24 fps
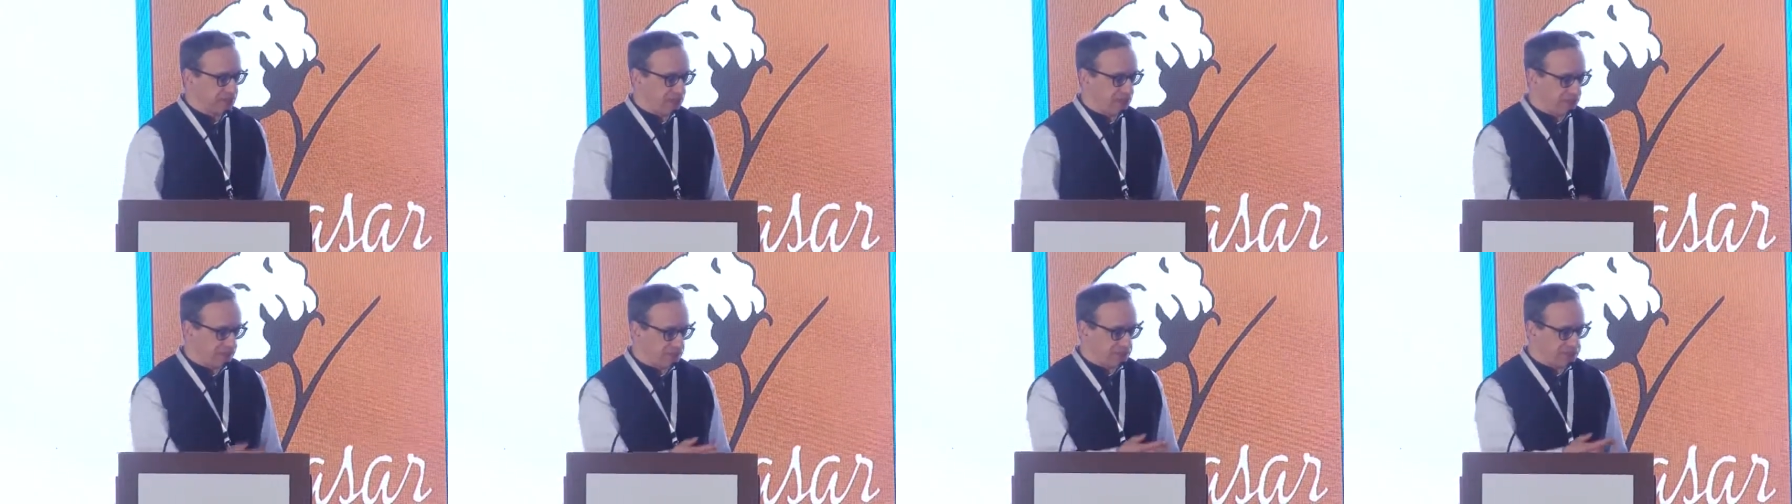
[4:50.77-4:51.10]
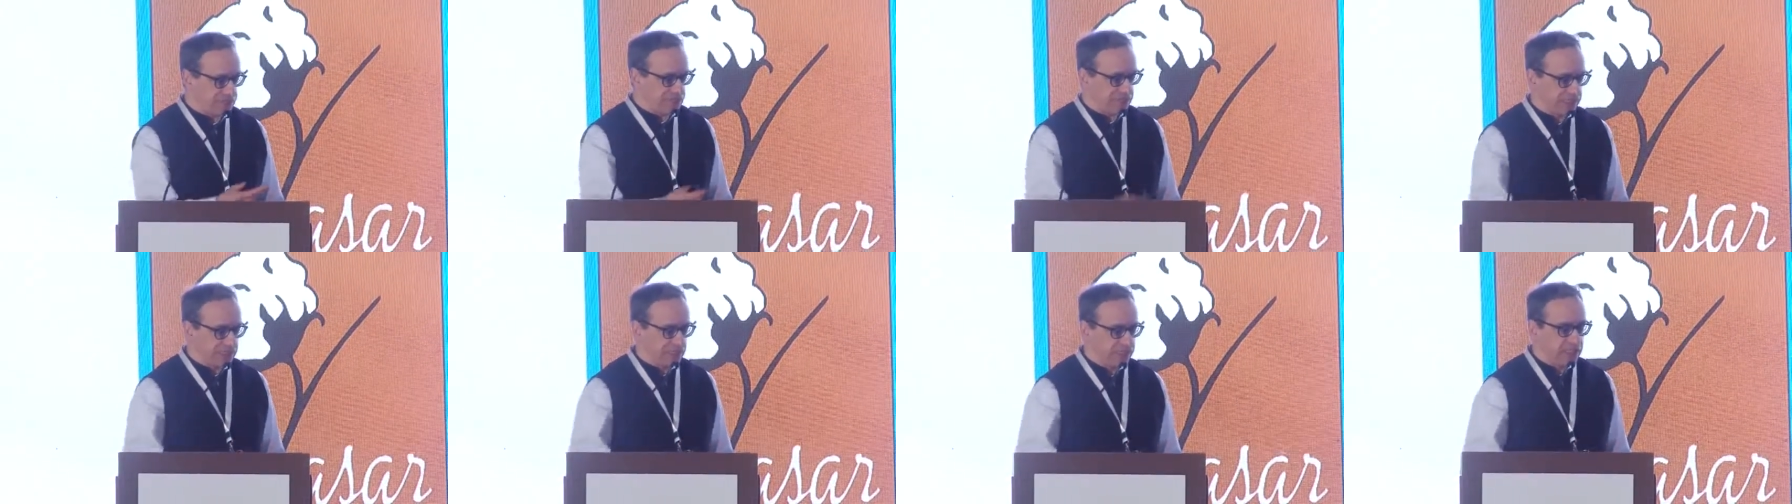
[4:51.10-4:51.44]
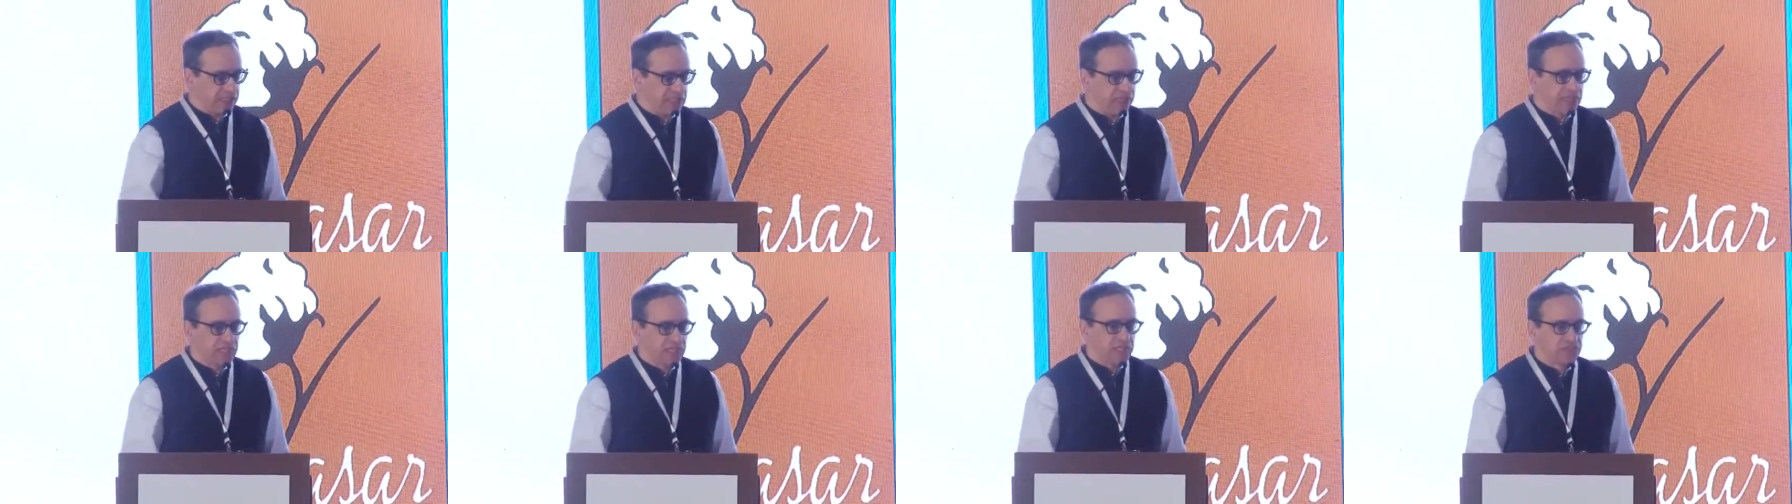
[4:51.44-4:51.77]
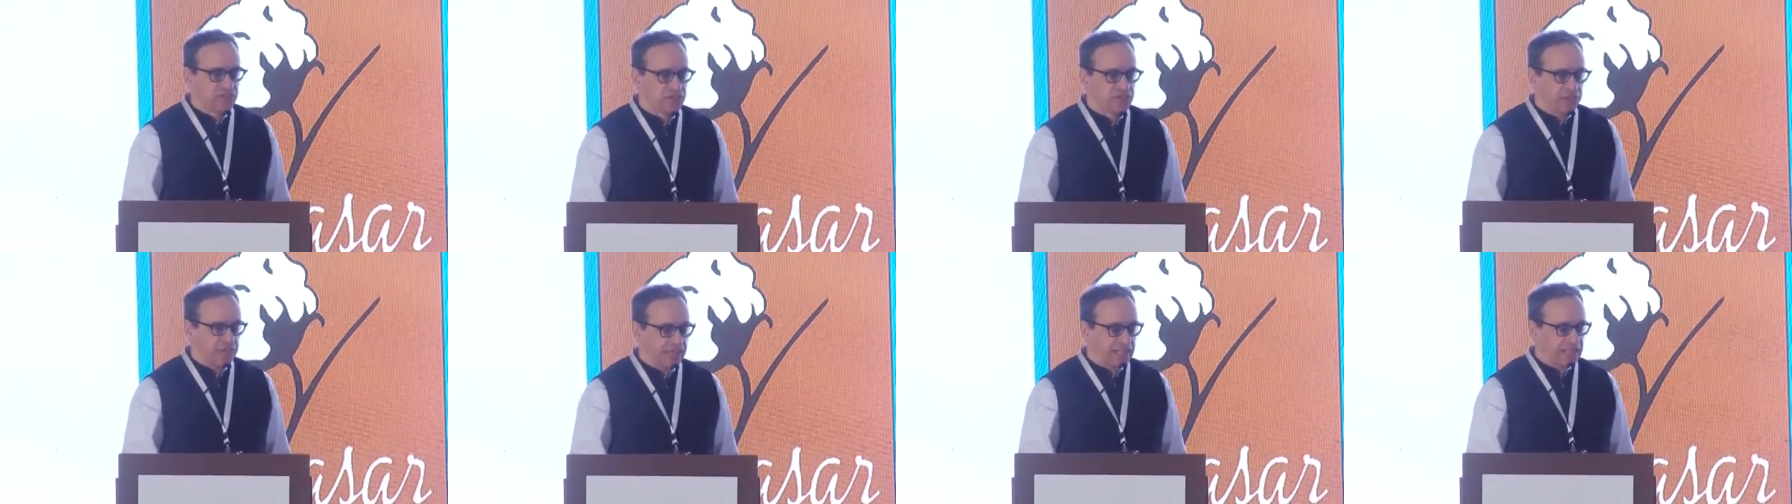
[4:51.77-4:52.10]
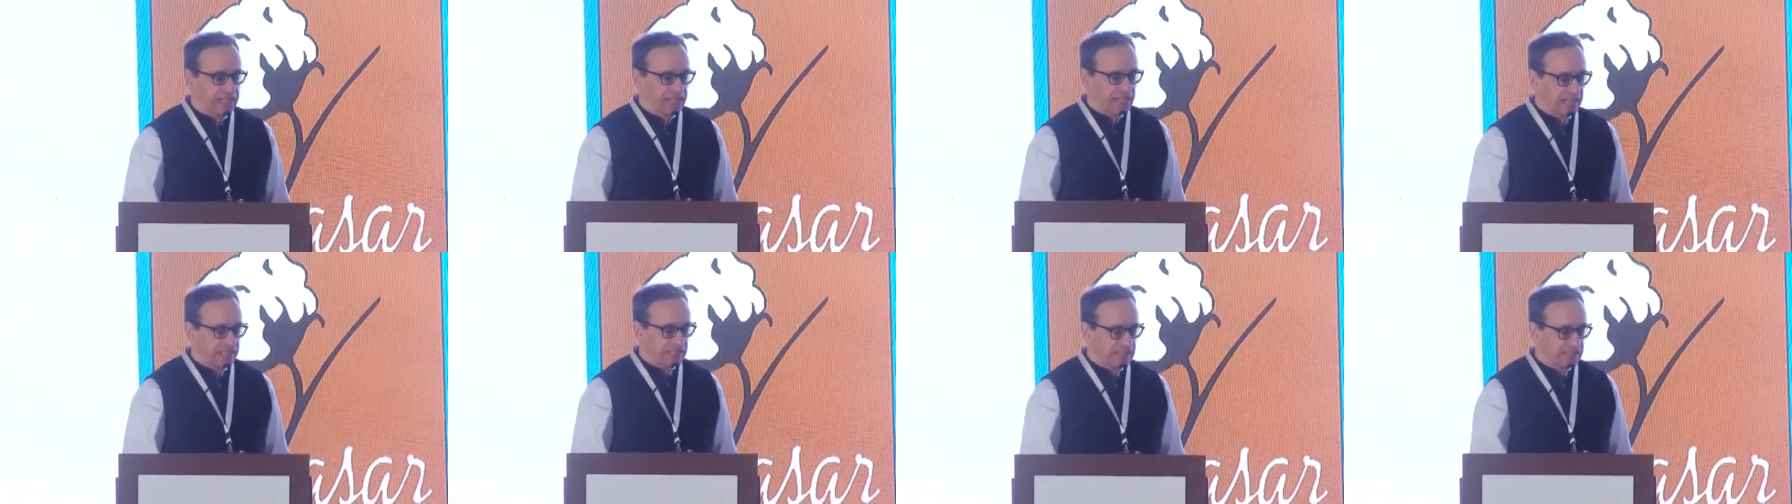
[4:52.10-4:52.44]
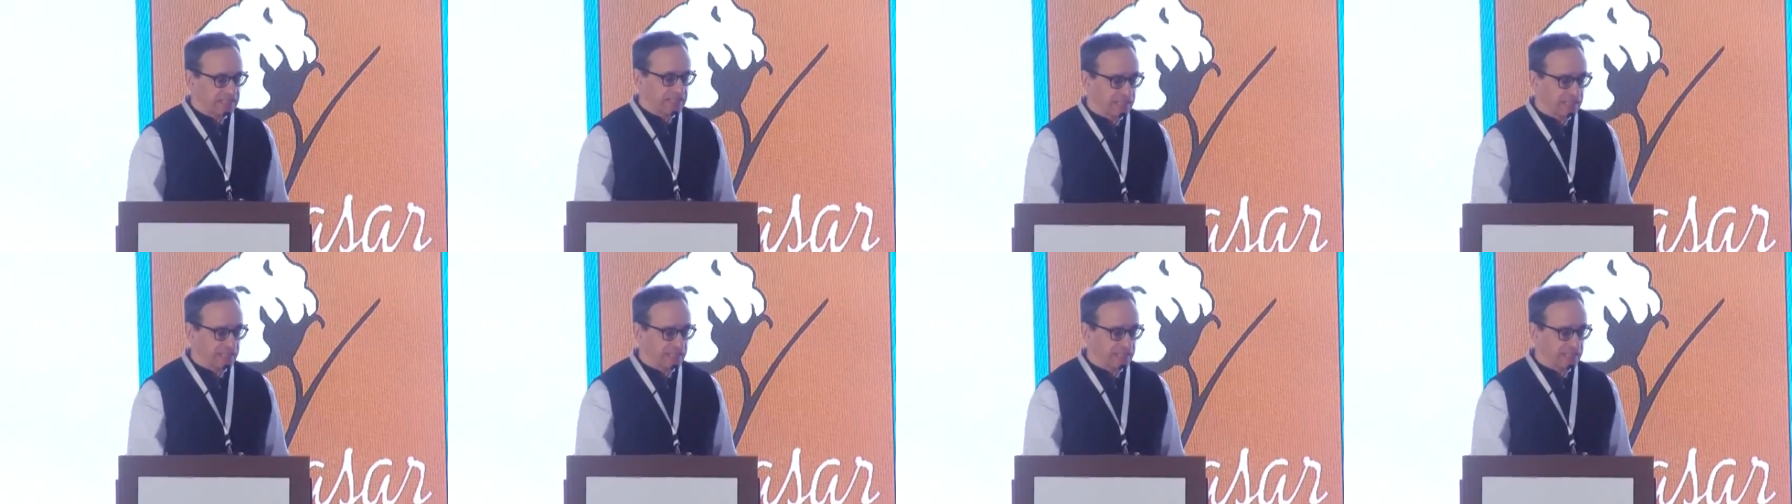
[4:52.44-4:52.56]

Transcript: Obviously, trade has